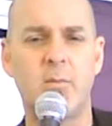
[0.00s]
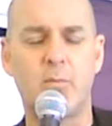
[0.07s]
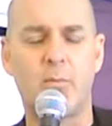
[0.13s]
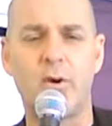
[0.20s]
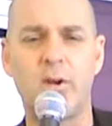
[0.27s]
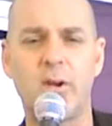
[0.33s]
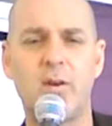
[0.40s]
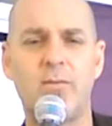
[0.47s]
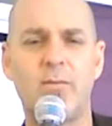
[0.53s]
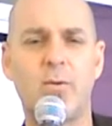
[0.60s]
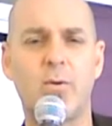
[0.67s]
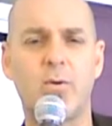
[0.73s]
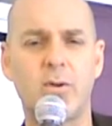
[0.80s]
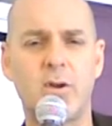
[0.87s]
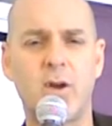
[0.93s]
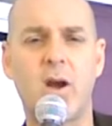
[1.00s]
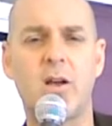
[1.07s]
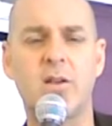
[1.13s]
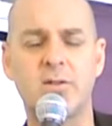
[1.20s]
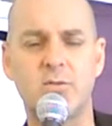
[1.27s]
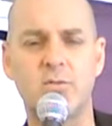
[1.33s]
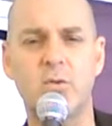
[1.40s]
bringing forth
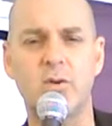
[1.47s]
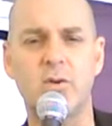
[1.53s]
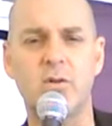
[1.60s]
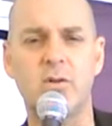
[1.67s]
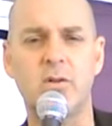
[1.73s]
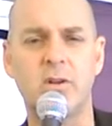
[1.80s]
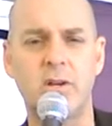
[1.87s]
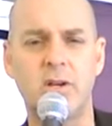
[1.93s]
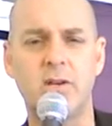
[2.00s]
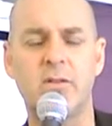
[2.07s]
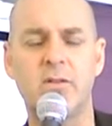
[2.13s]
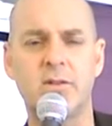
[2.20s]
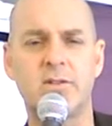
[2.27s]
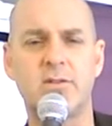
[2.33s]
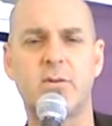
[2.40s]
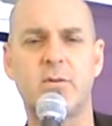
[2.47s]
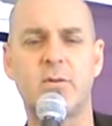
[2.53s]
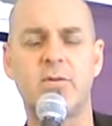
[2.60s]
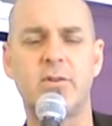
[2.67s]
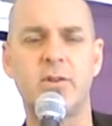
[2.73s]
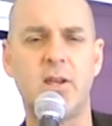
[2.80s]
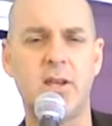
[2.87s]
God's will in this
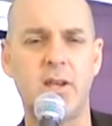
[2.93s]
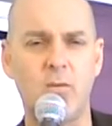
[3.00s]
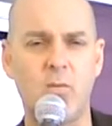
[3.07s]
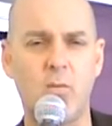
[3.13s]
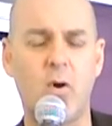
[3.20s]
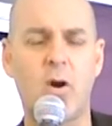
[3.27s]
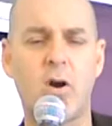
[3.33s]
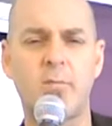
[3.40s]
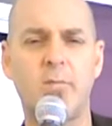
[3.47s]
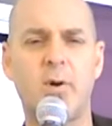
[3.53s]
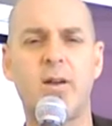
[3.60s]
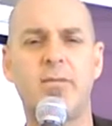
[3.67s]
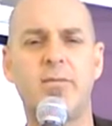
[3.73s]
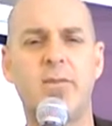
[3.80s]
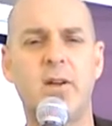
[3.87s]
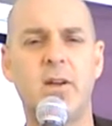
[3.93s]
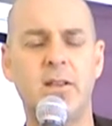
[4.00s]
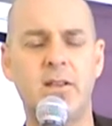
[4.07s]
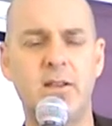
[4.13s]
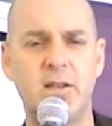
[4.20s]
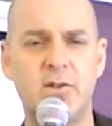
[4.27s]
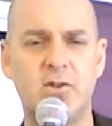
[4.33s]
earth. He walked by faith,
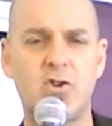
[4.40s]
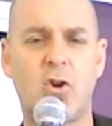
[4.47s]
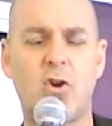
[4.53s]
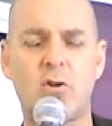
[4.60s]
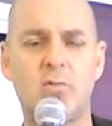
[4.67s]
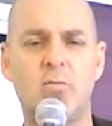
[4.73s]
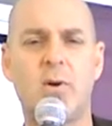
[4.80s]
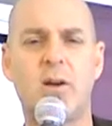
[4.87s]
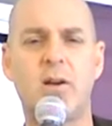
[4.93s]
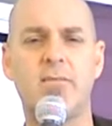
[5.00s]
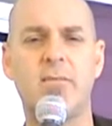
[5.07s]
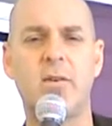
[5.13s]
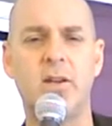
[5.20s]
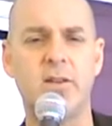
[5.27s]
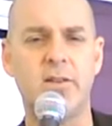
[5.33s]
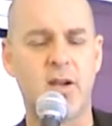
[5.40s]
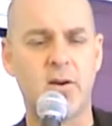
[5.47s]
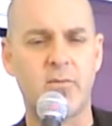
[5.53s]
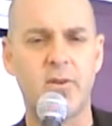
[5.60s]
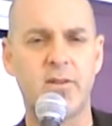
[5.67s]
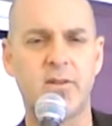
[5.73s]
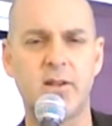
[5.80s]
he talked by faith.
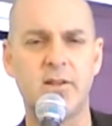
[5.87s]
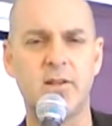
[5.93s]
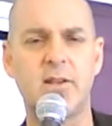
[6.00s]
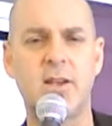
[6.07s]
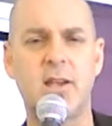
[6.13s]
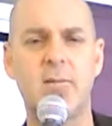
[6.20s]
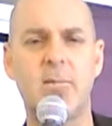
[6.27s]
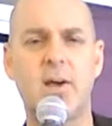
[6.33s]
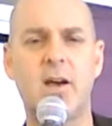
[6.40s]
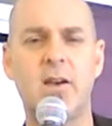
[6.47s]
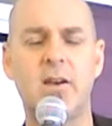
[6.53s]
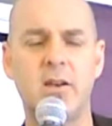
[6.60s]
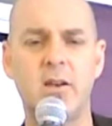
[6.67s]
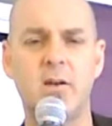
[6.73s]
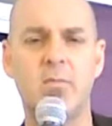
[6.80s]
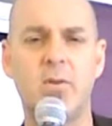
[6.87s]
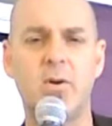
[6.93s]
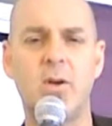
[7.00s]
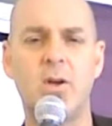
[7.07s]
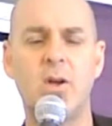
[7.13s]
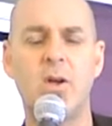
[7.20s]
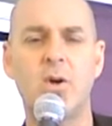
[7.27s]
Everything that came out of him
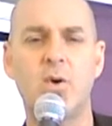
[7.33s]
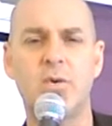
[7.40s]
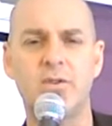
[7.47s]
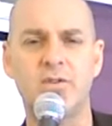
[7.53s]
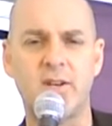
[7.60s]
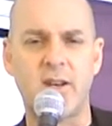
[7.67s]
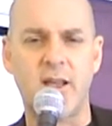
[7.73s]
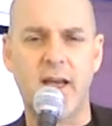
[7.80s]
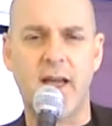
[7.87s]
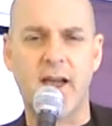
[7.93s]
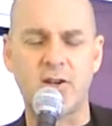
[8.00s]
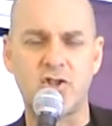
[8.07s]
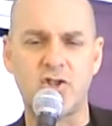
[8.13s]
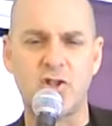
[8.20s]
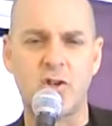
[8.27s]
was an